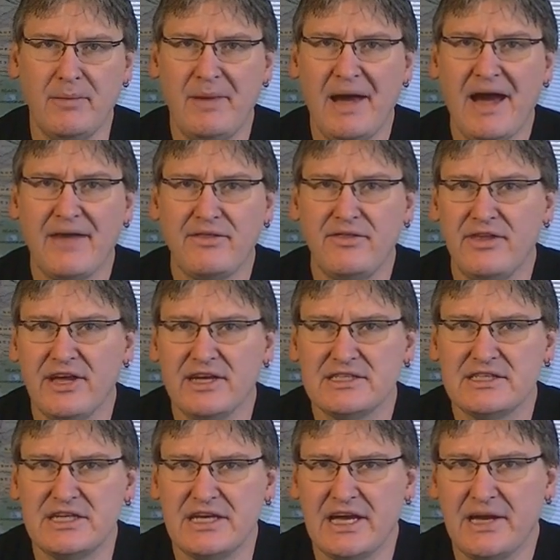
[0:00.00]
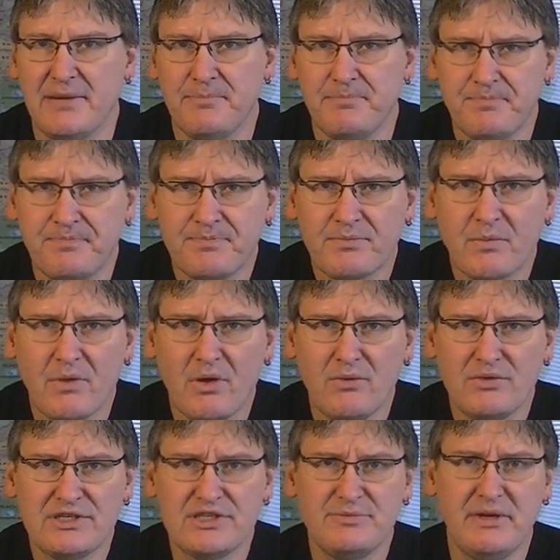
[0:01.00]
path in the SCA,
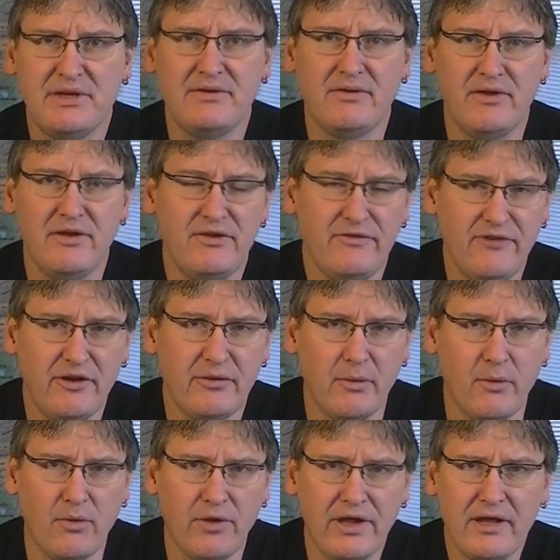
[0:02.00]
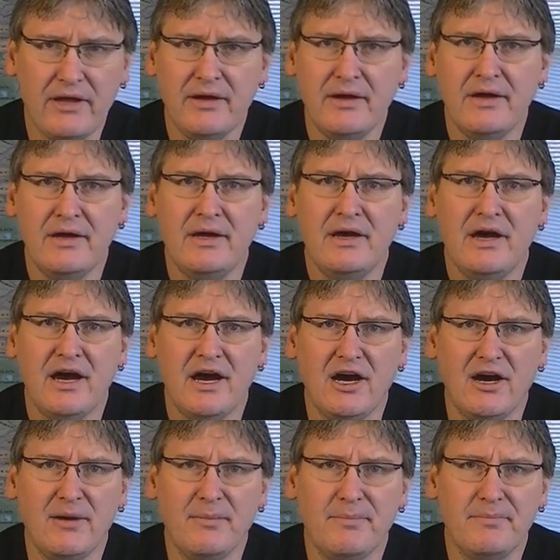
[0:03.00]
which has been very rewarding.
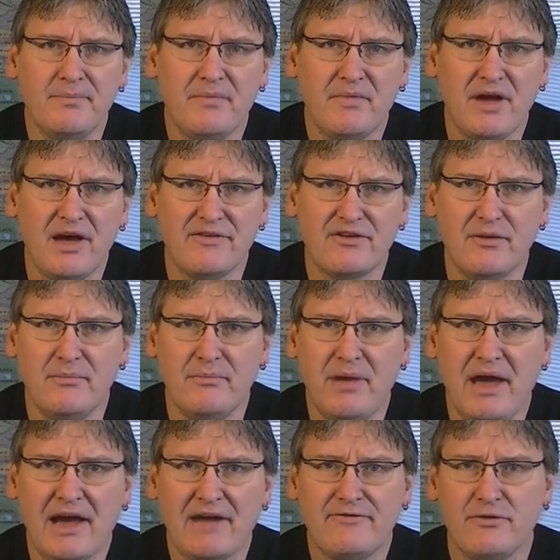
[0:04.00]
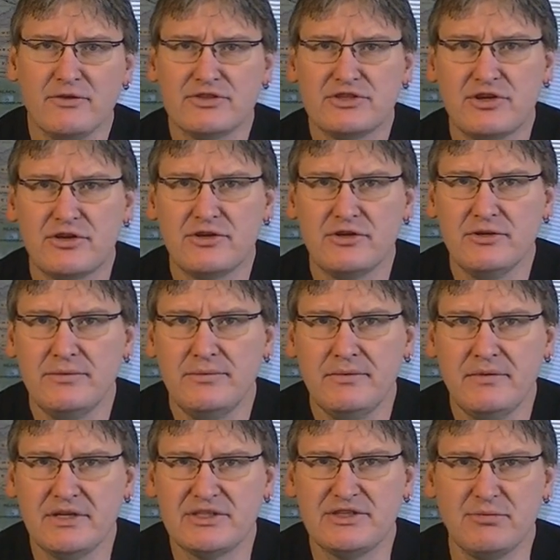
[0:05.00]
I've come back full circle.
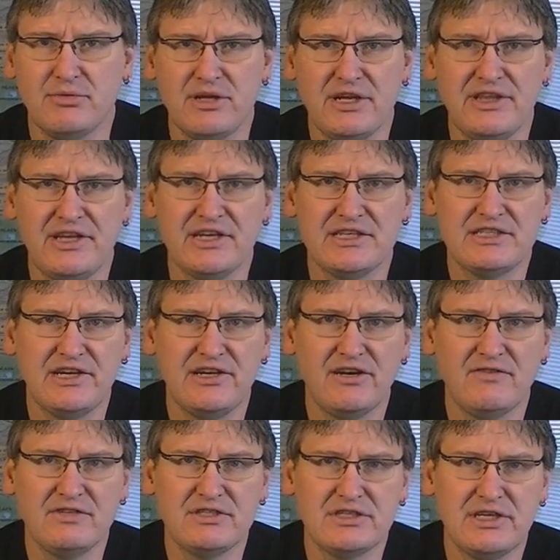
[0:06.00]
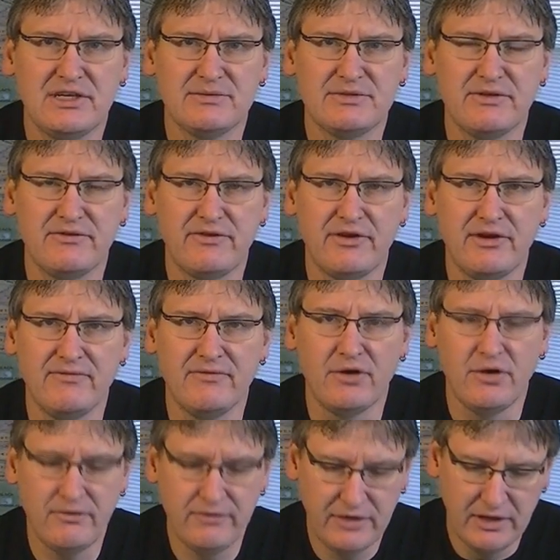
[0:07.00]
I still play in the SCA, obviously. I'm still very
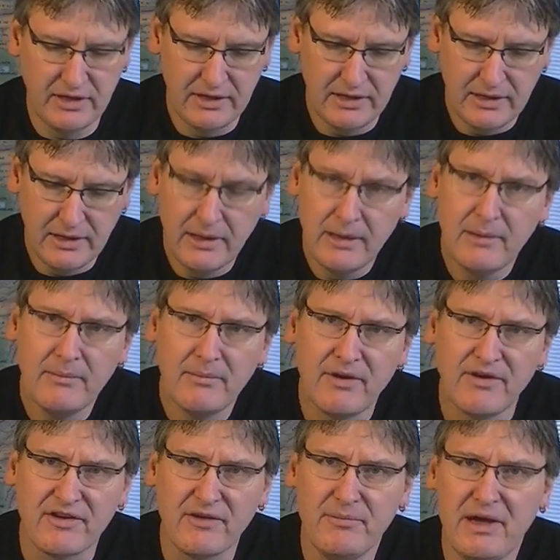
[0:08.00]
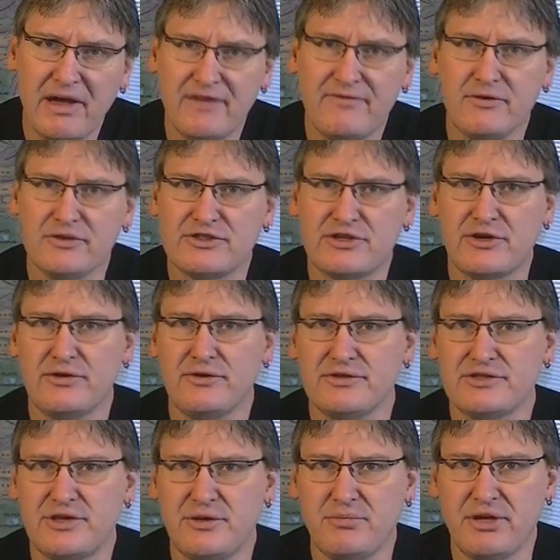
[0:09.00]
involved. But I've come back full circle
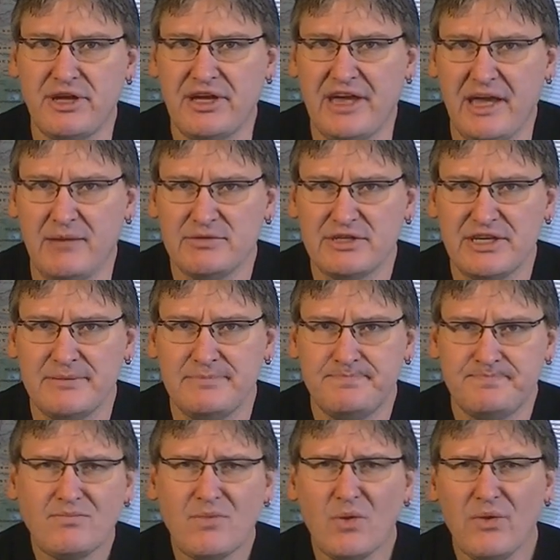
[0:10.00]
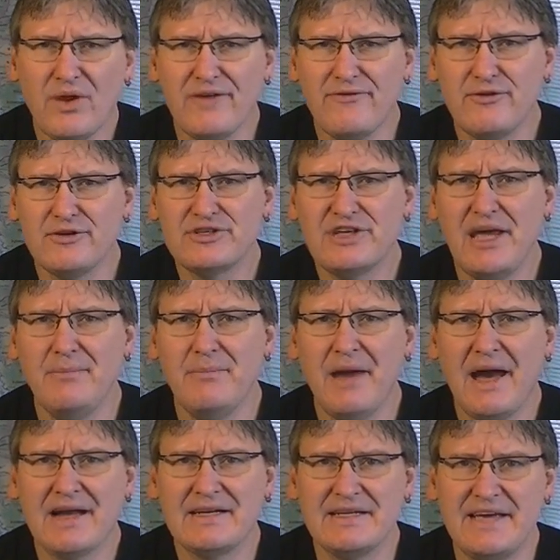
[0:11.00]
and started playing games again. When I first came
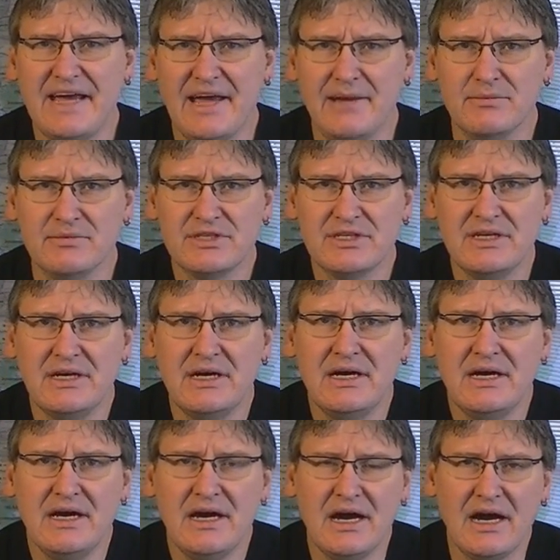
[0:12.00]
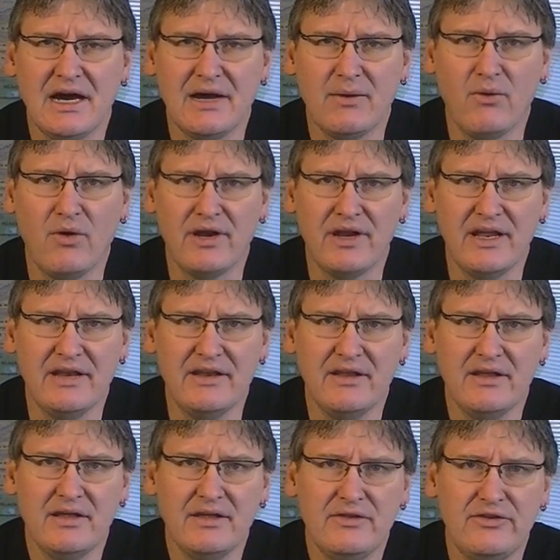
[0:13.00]
back to games, I
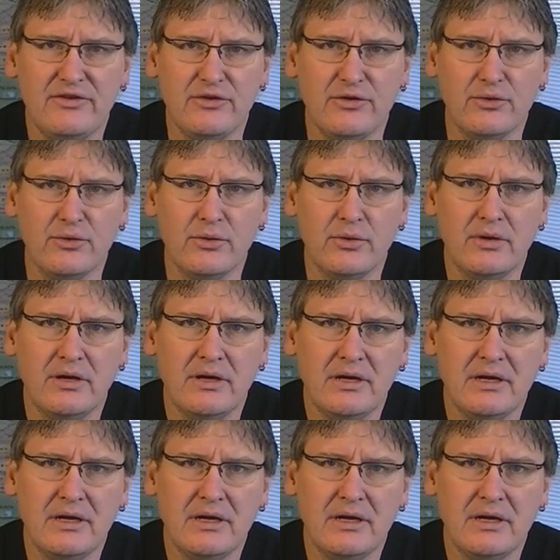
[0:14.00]
wanted to...